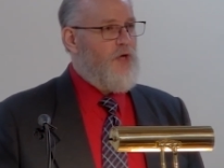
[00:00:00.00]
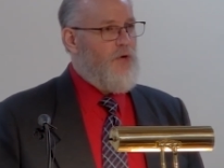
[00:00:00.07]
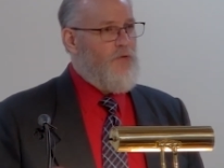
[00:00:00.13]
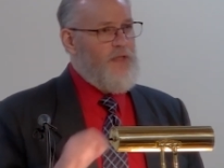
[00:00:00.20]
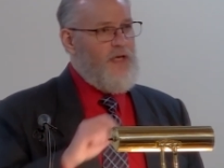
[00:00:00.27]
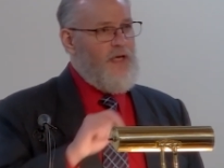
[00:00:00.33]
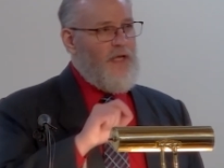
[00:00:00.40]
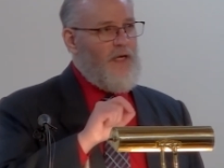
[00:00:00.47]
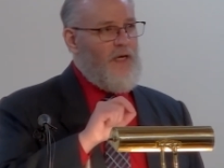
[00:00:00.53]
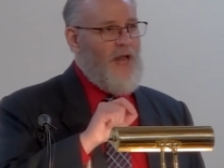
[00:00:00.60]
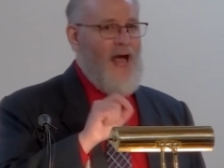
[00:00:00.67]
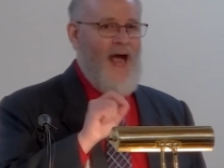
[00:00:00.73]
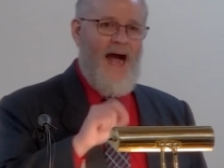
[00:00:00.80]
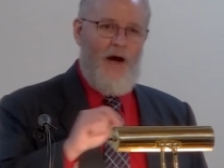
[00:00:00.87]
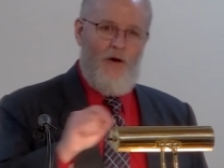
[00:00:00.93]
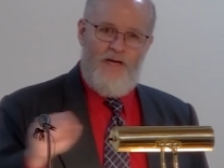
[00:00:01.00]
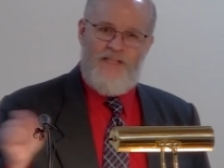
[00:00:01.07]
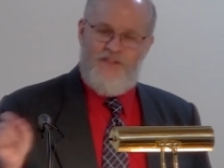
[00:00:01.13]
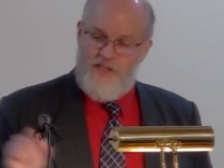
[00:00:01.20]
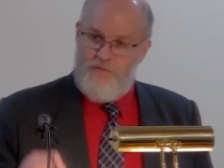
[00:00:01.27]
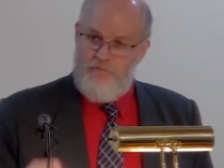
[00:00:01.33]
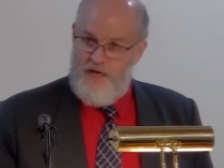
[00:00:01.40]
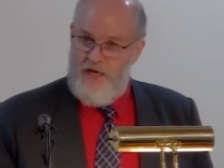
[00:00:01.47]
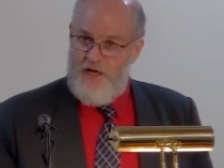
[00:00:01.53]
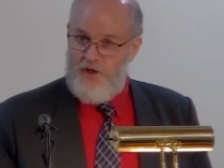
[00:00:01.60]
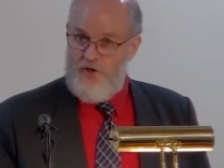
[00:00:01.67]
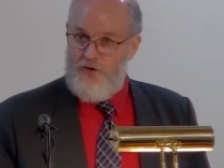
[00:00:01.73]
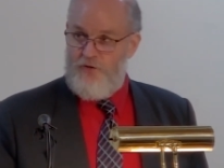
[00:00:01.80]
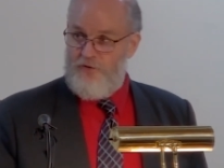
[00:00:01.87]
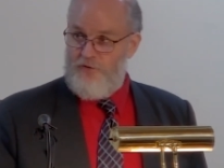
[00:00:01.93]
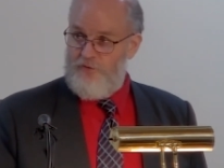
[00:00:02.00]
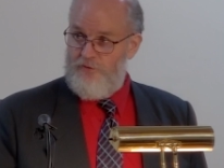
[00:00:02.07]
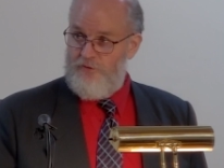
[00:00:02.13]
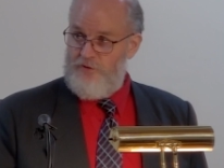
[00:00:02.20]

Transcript: So then, how is it being used?